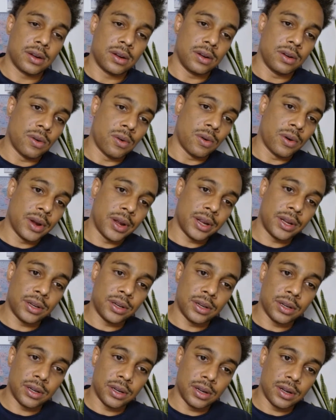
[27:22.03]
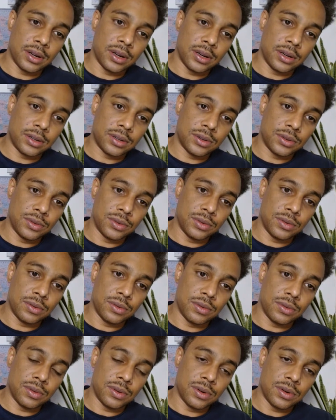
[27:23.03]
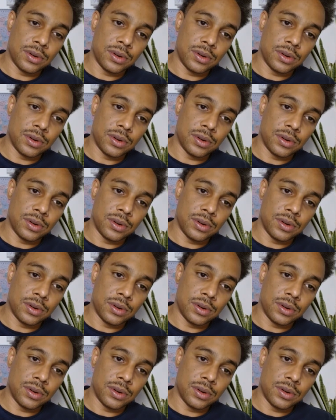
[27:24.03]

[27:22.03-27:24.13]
going to.